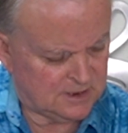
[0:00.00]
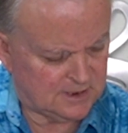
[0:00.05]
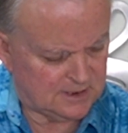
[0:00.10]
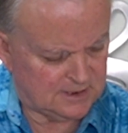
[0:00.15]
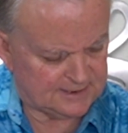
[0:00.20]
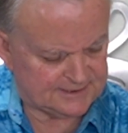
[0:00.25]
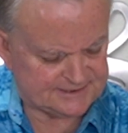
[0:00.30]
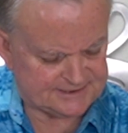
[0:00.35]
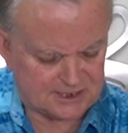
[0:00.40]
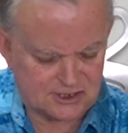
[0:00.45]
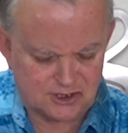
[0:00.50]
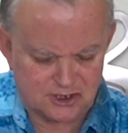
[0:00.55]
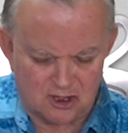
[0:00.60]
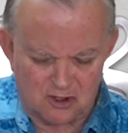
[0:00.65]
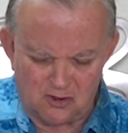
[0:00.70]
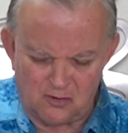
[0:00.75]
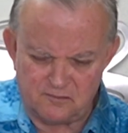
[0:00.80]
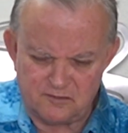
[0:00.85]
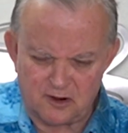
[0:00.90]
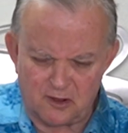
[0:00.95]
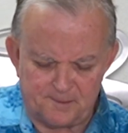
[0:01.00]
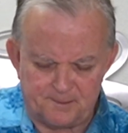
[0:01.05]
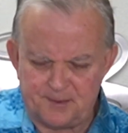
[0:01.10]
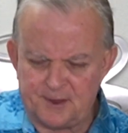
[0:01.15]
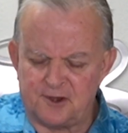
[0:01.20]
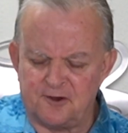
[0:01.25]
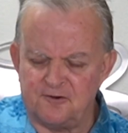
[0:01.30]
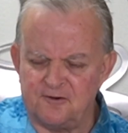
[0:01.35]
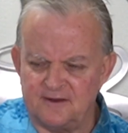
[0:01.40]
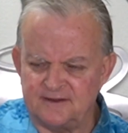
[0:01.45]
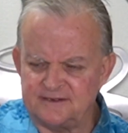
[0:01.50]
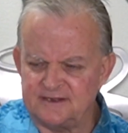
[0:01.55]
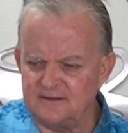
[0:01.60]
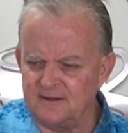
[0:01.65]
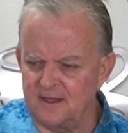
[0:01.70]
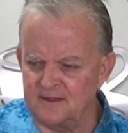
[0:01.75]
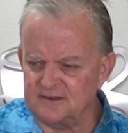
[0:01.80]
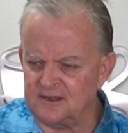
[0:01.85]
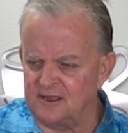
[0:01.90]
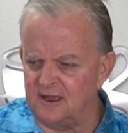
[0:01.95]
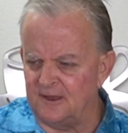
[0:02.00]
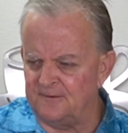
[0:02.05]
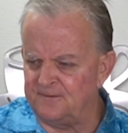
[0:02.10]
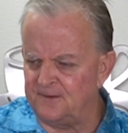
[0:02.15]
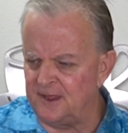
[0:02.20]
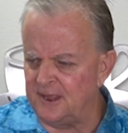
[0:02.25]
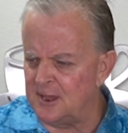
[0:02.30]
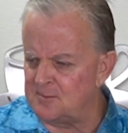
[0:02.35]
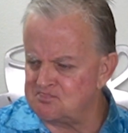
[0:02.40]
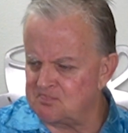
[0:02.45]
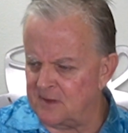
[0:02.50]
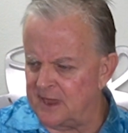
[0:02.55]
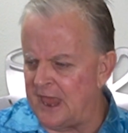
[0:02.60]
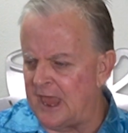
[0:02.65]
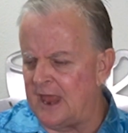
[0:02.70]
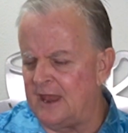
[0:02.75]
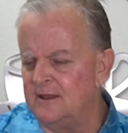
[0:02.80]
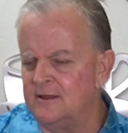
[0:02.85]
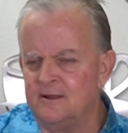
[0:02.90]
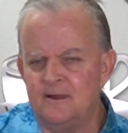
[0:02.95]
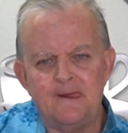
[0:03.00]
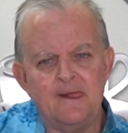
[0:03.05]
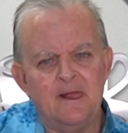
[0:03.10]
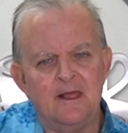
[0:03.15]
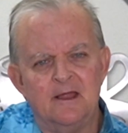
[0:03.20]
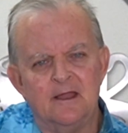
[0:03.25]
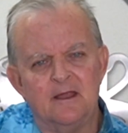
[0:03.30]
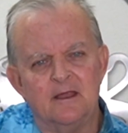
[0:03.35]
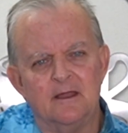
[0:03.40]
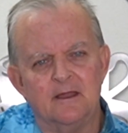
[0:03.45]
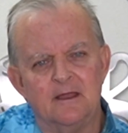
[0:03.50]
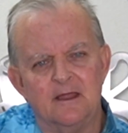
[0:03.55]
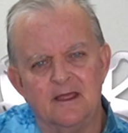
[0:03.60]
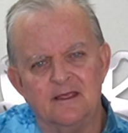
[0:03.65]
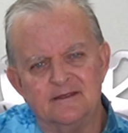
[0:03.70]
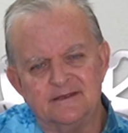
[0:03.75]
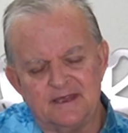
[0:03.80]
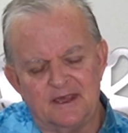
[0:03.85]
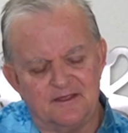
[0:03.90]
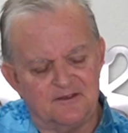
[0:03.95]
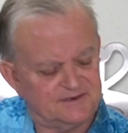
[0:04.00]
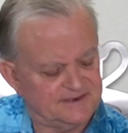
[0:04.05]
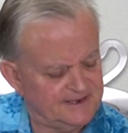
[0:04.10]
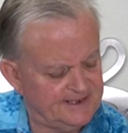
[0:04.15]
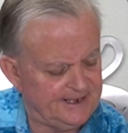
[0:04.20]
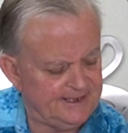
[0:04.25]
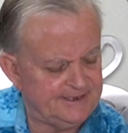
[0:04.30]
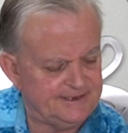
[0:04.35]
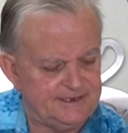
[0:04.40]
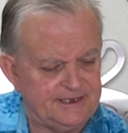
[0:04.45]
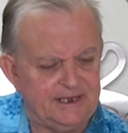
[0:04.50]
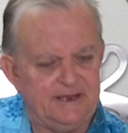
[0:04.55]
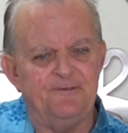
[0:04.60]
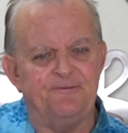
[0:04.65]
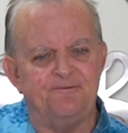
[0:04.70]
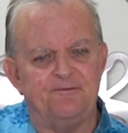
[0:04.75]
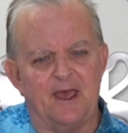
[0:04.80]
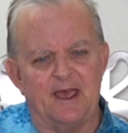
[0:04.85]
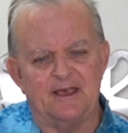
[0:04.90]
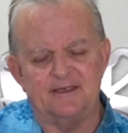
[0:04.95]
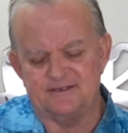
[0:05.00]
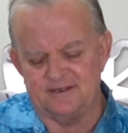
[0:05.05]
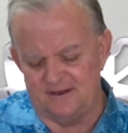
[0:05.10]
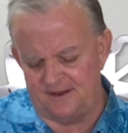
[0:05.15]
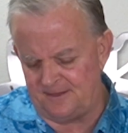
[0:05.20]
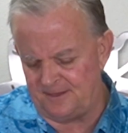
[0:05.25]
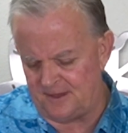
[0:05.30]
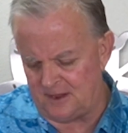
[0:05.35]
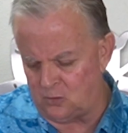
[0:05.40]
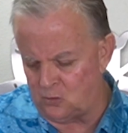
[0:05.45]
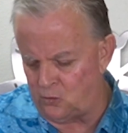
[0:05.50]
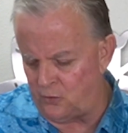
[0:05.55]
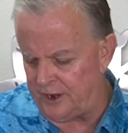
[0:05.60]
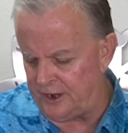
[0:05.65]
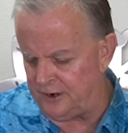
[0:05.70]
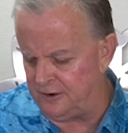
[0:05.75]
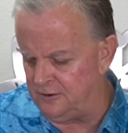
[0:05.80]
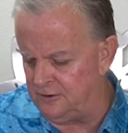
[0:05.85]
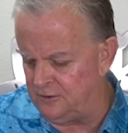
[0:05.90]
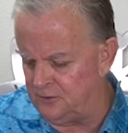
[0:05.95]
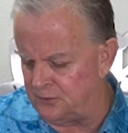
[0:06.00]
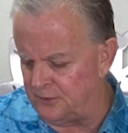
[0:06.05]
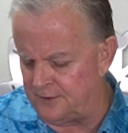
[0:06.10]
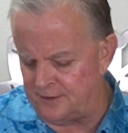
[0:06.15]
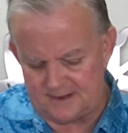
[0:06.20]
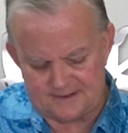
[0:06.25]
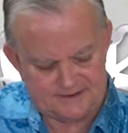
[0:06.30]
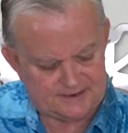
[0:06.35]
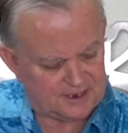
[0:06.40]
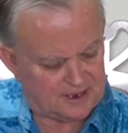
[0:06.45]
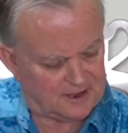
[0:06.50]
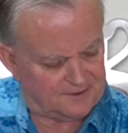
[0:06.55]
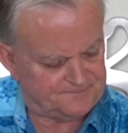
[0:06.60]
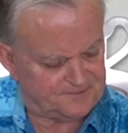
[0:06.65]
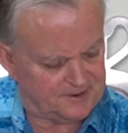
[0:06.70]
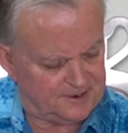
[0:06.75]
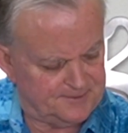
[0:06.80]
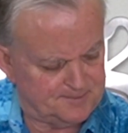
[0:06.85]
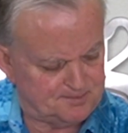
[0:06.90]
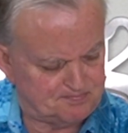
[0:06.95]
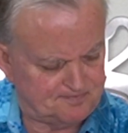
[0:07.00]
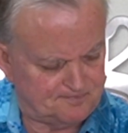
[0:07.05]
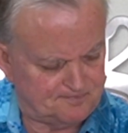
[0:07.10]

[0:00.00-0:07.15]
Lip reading: I said, no bitterness in this coffee. I can't say there's any defects, anything weird with this coffee.